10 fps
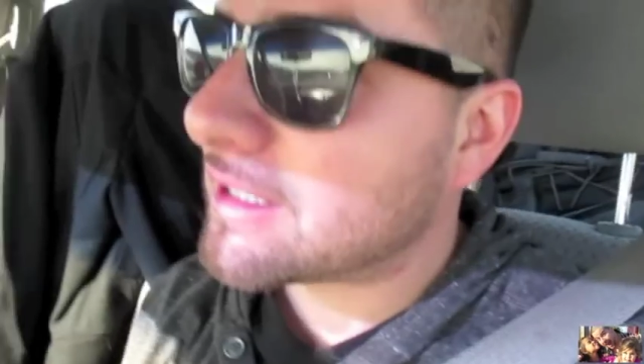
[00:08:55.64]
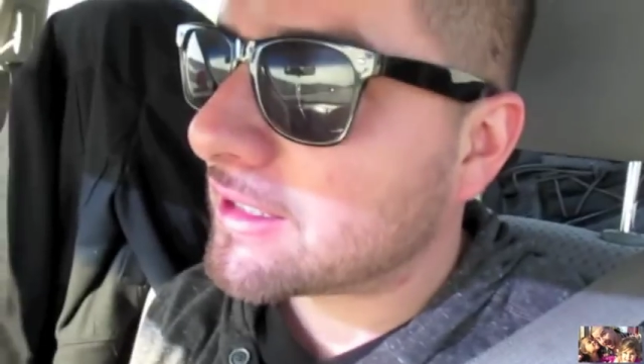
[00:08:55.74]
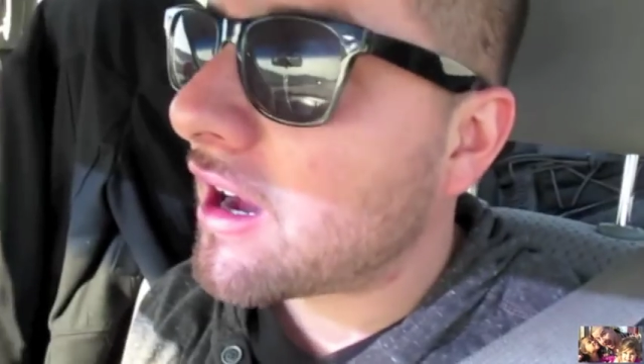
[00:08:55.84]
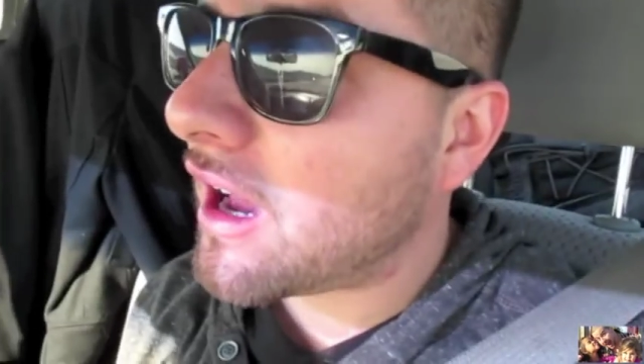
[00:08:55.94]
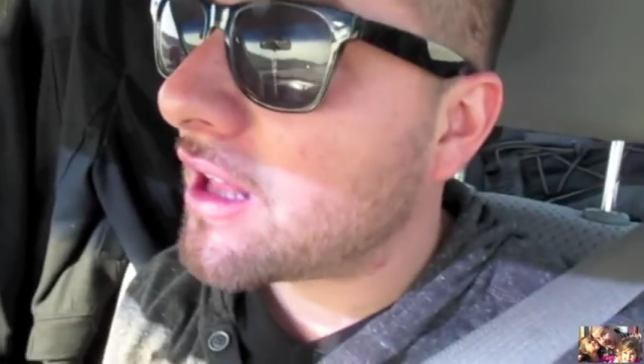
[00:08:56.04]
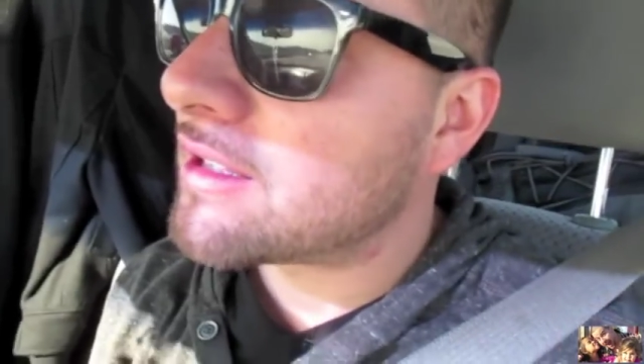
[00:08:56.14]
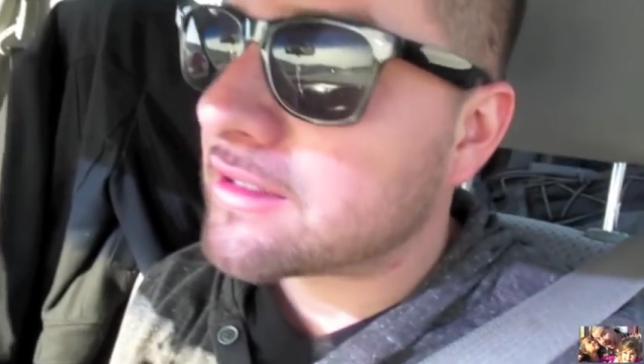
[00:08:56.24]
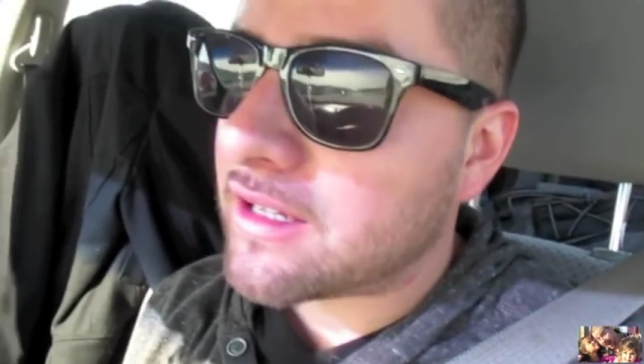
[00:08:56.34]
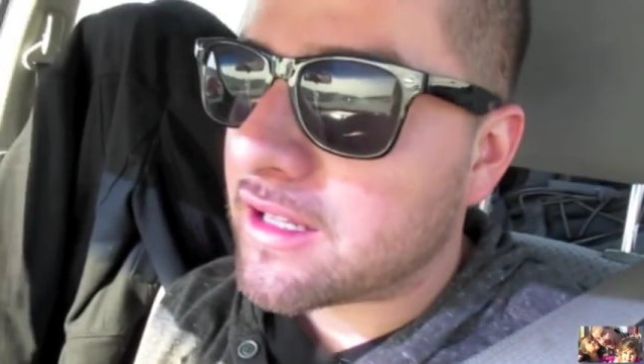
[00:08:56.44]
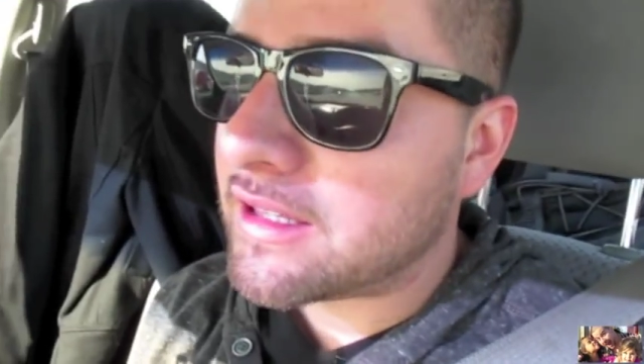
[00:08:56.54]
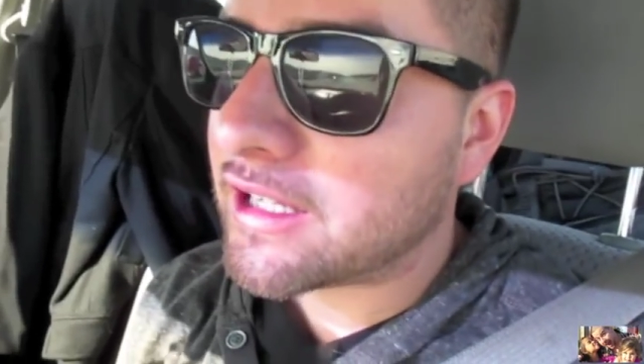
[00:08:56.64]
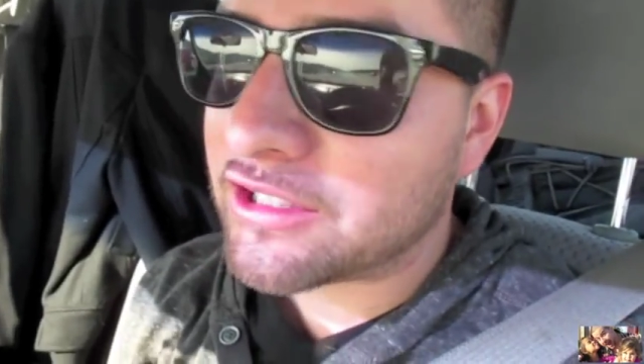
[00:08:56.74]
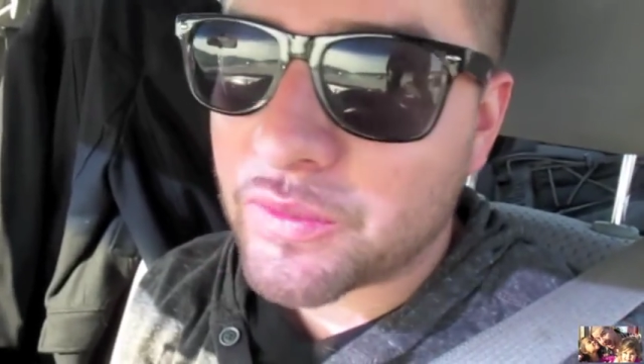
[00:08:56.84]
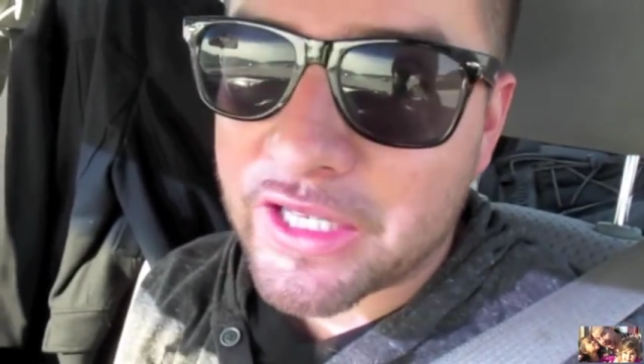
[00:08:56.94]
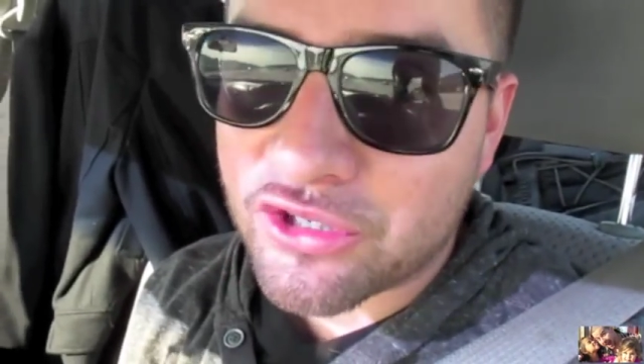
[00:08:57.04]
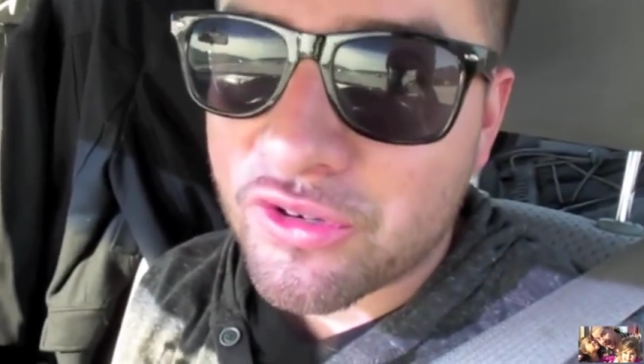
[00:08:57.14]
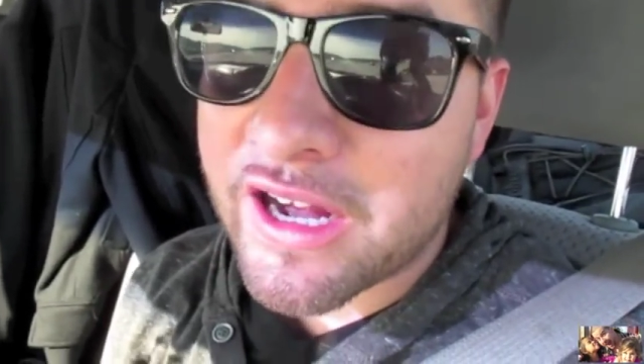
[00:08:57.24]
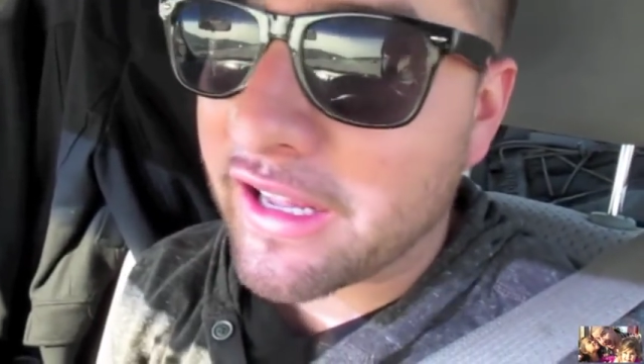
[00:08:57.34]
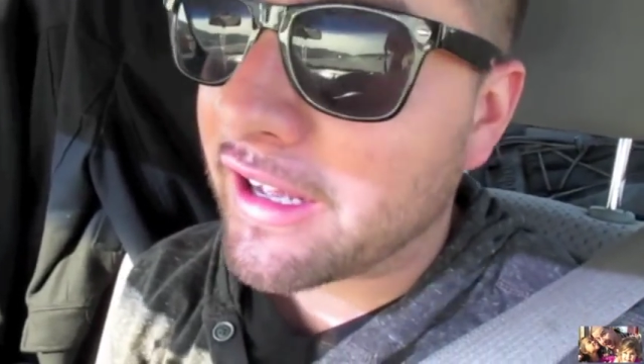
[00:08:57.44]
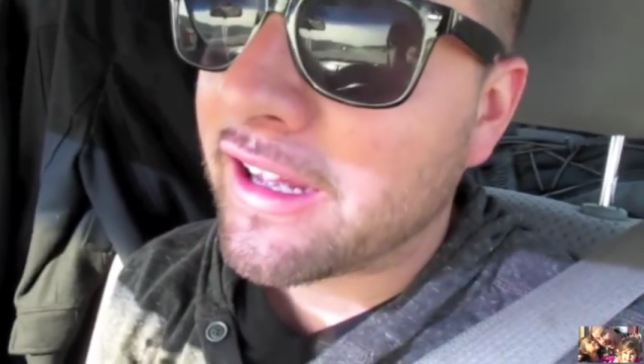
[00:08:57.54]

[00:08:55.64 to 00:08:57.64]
stuck on, on next to a truck,